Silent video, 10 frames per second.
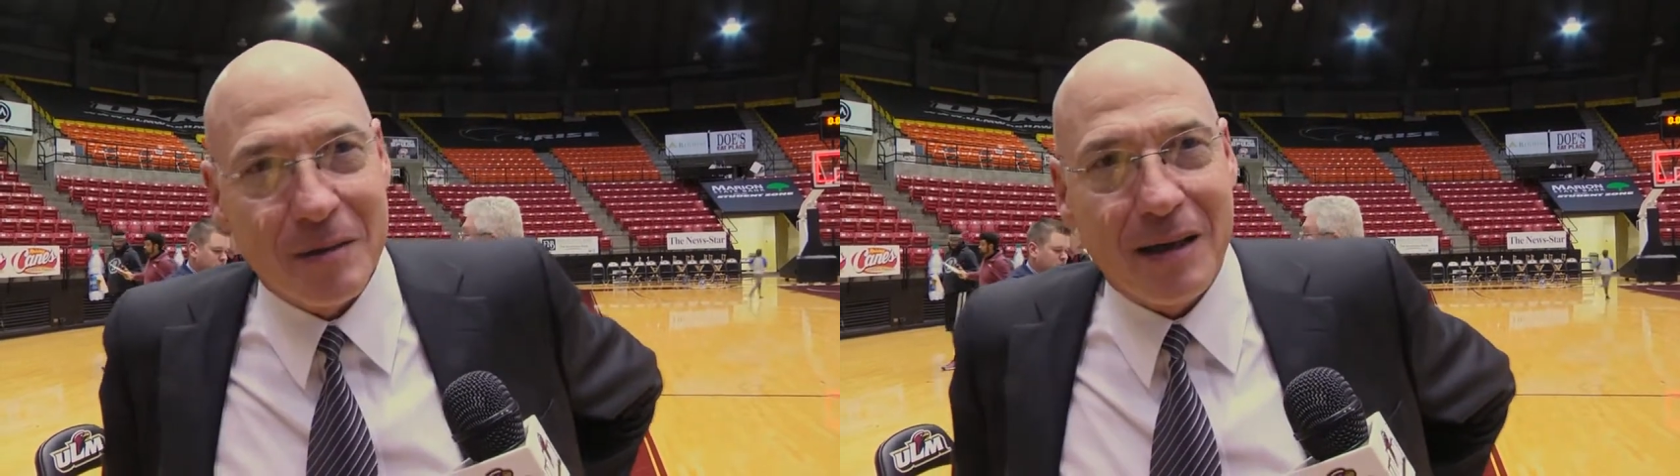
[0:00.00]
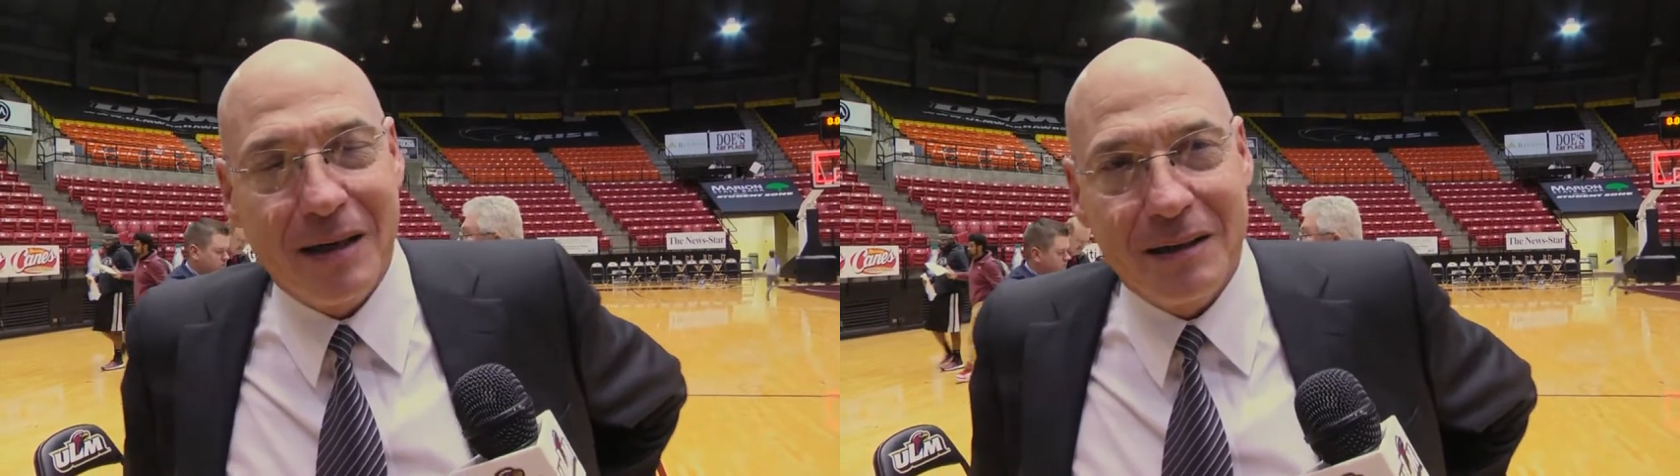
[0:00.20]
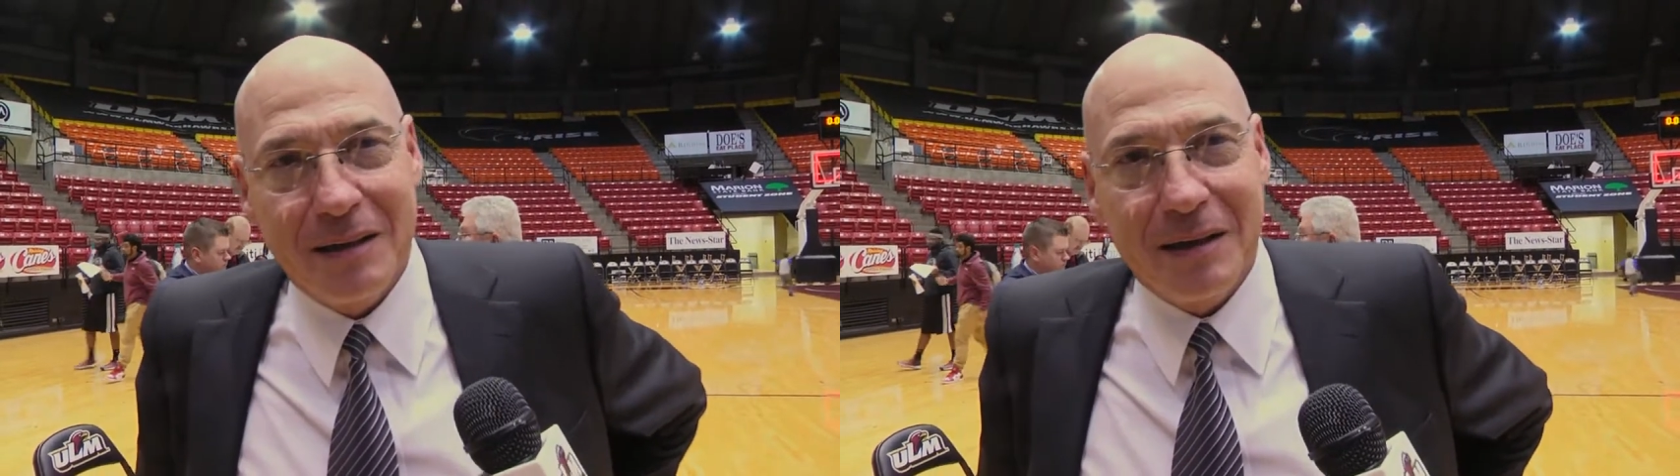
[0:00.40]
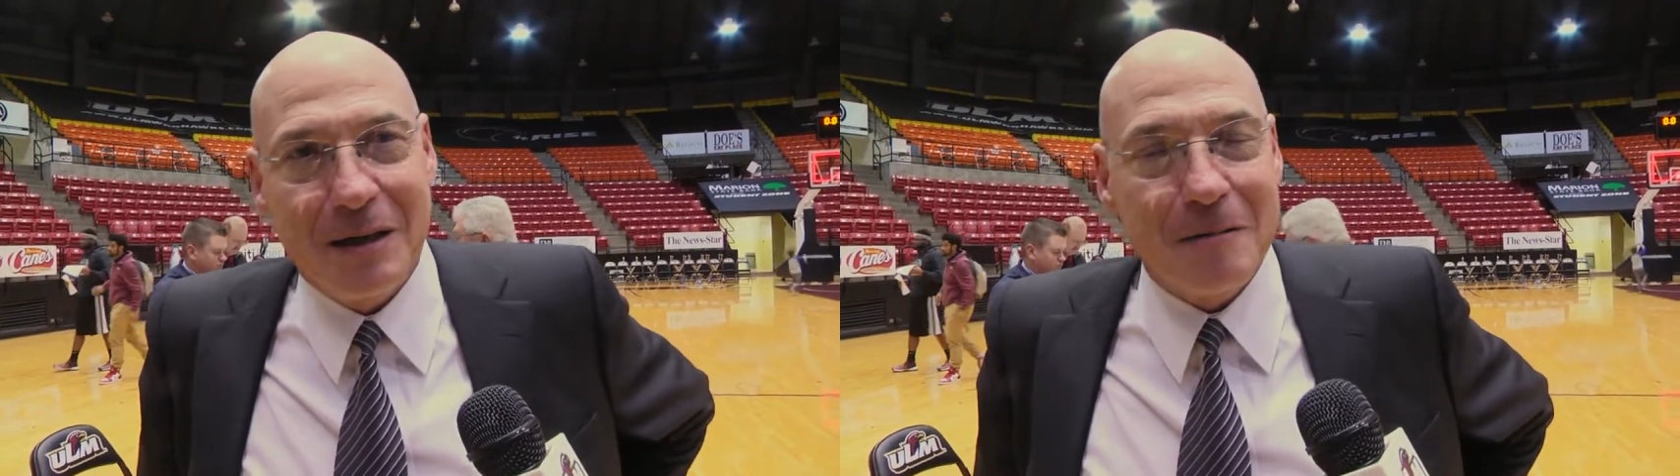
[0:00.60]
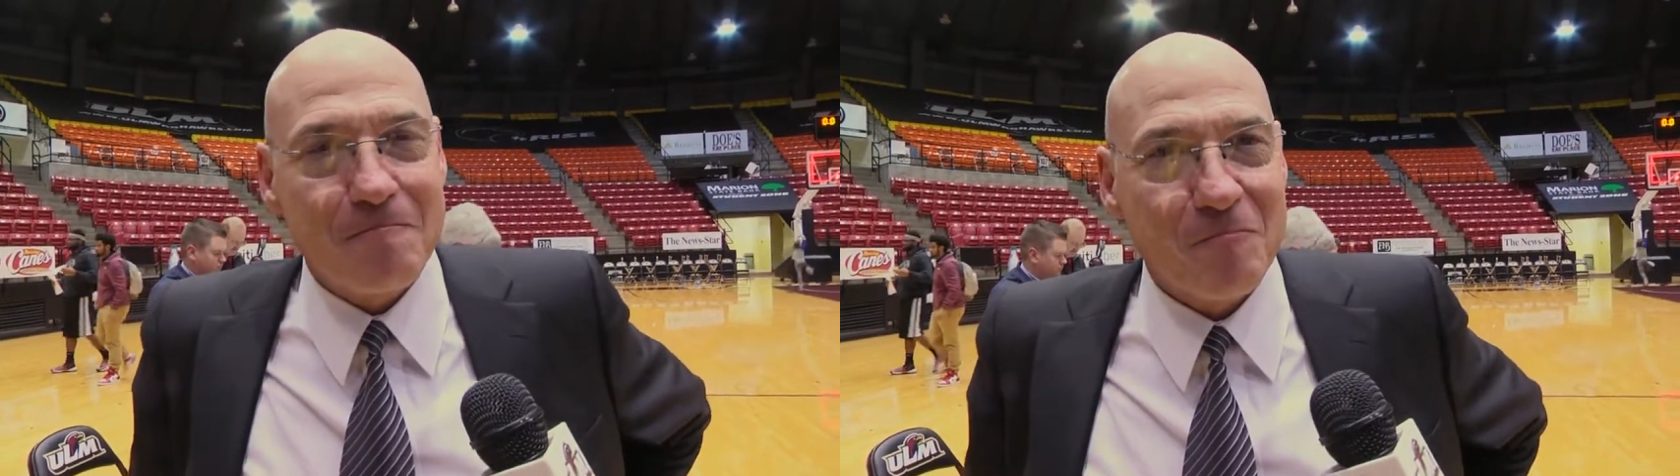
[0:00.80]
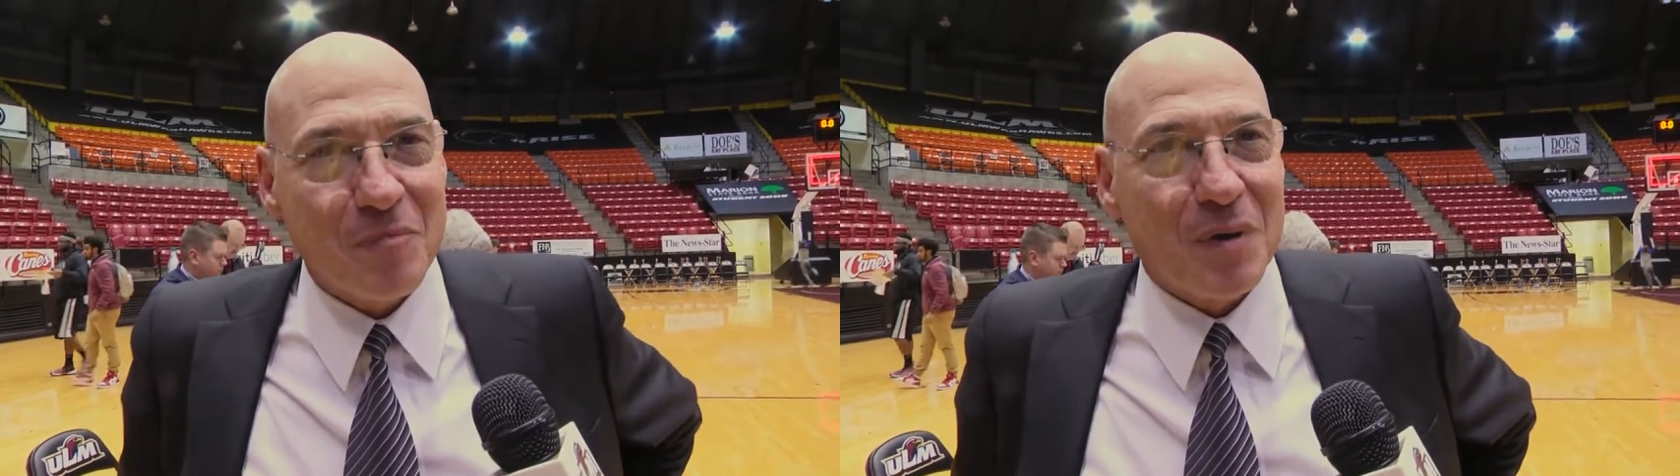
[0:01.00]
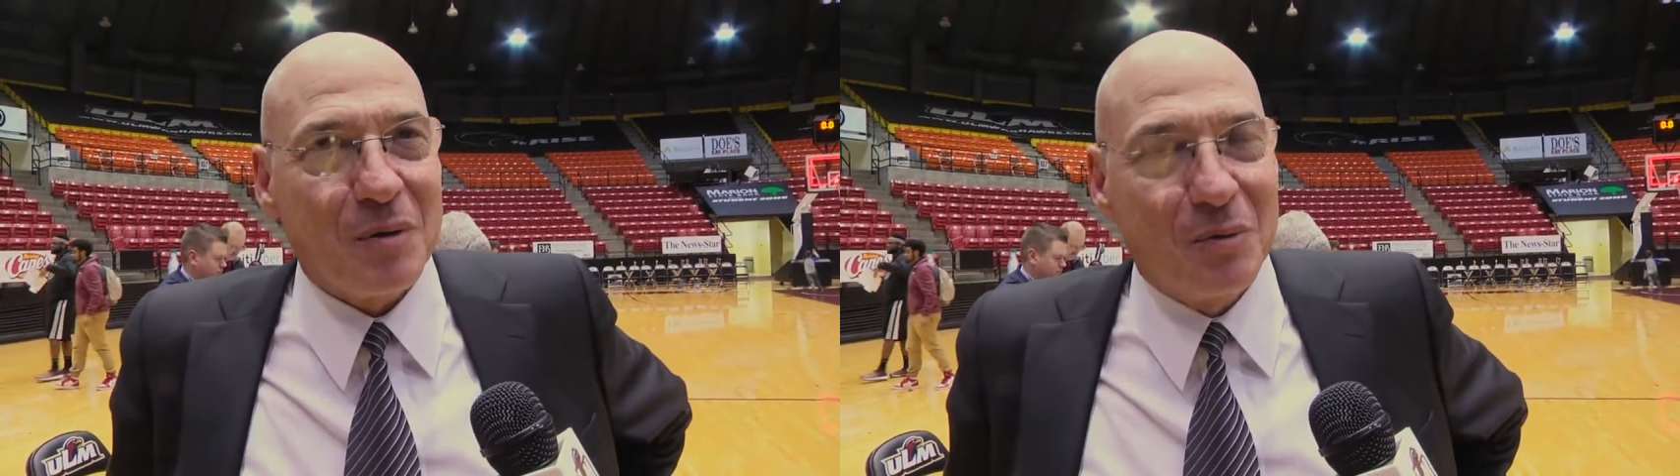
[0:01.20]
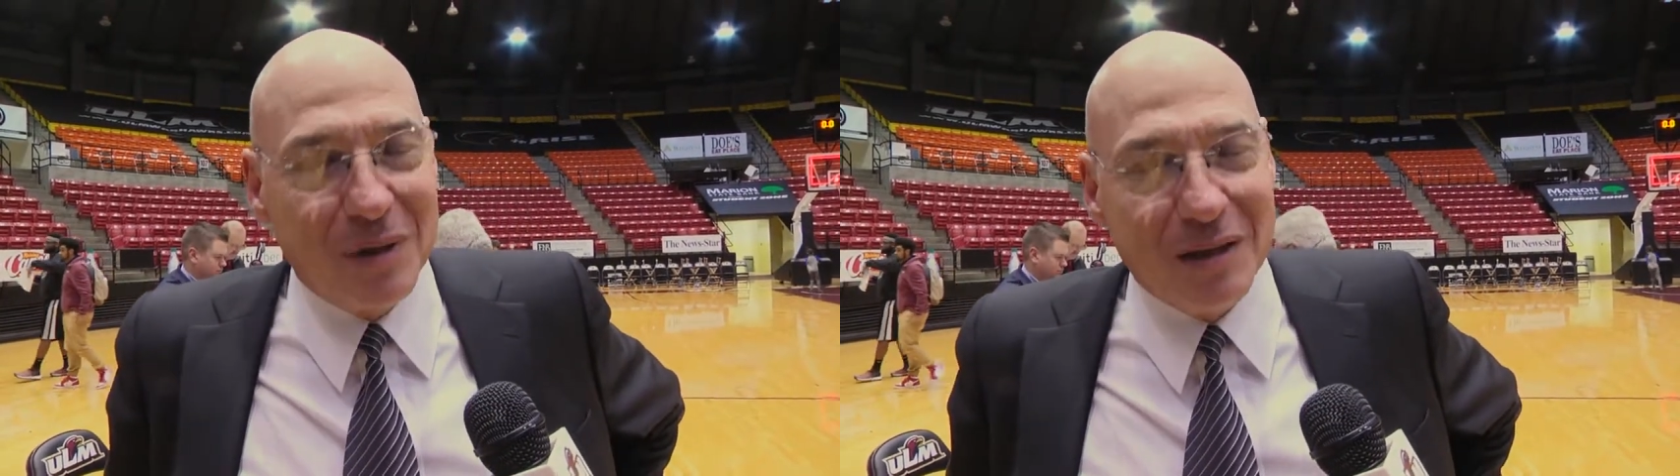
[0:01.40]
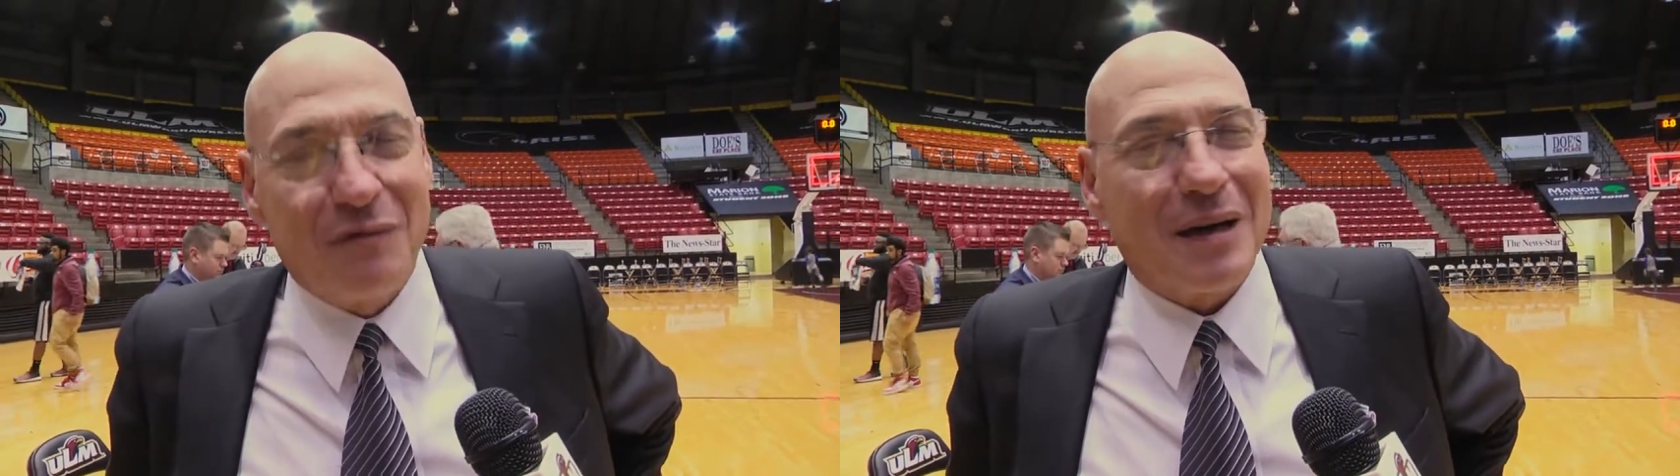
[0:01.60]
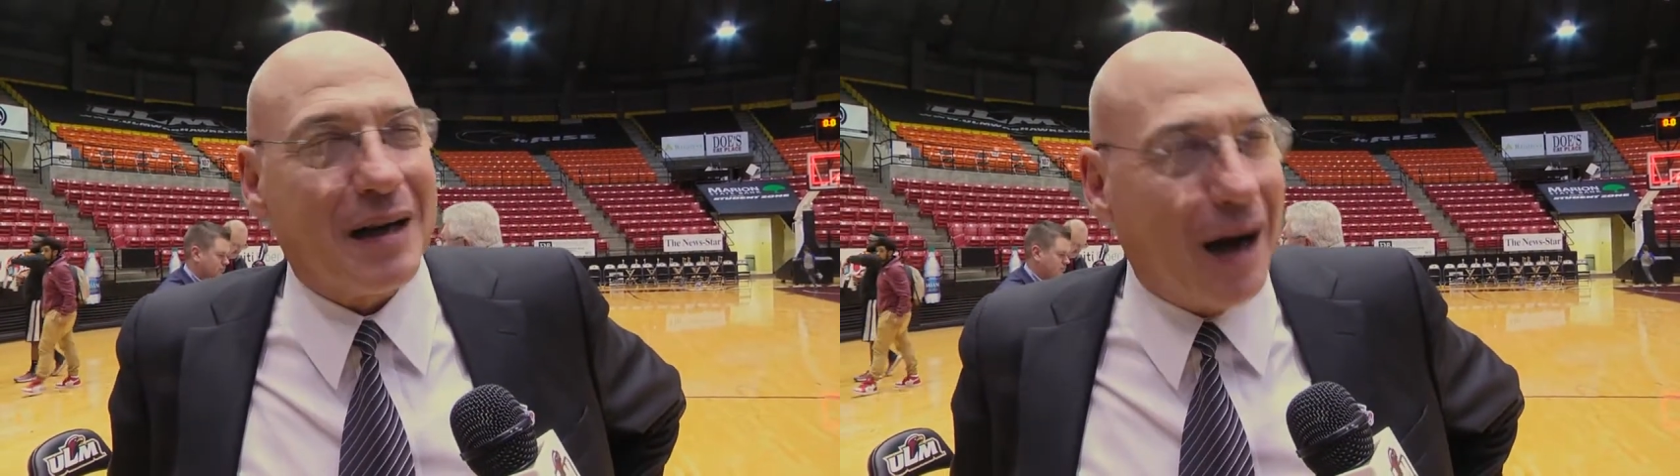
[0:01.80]
and uh, really
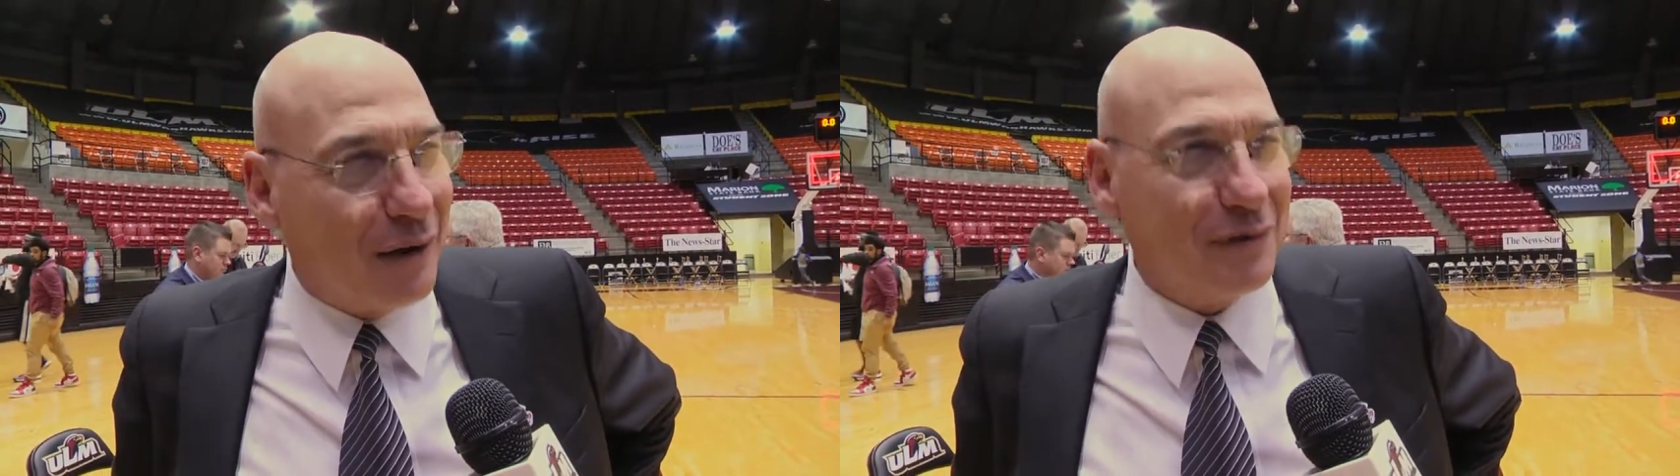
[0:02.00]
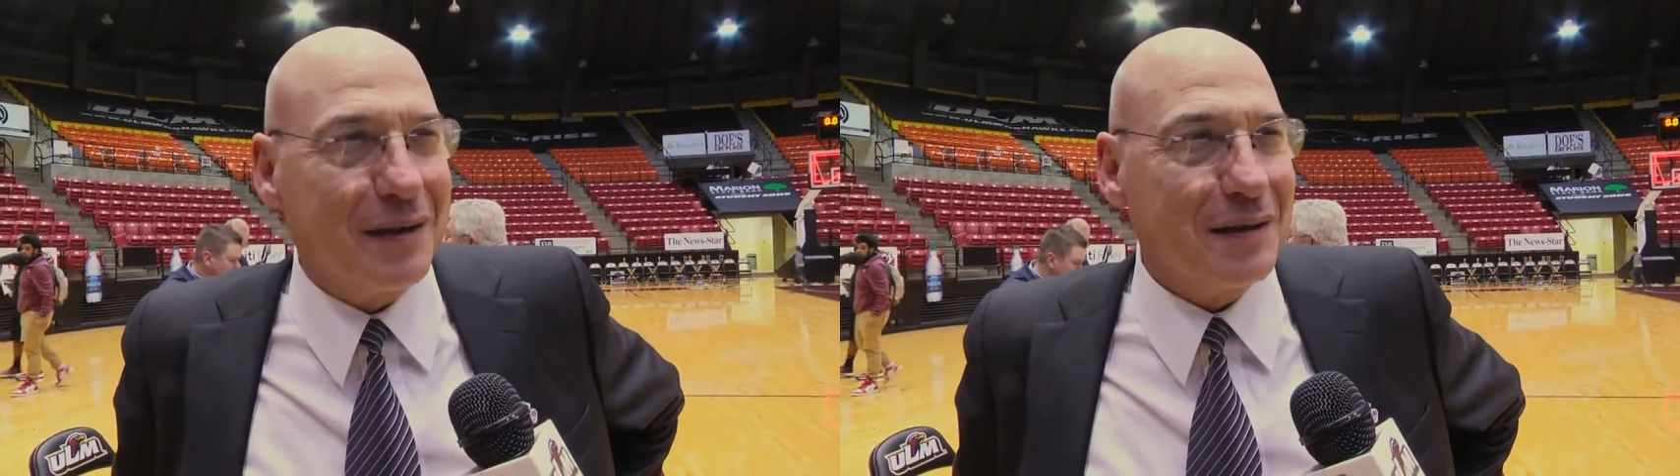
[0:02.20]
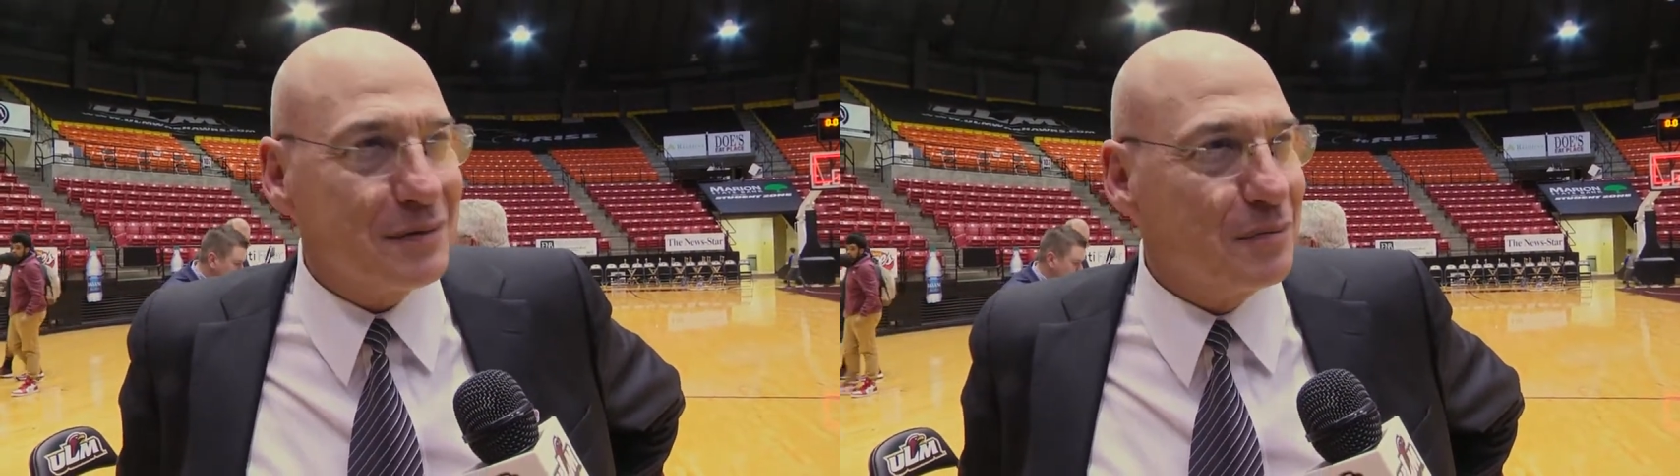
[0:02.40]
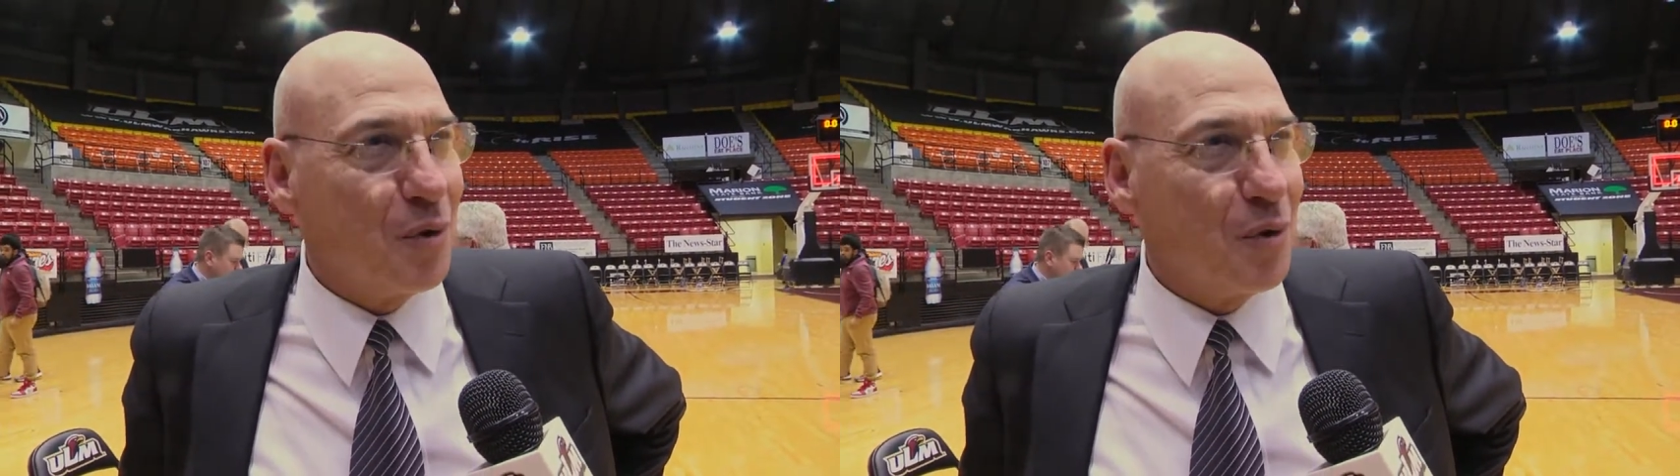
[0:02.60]
for confidence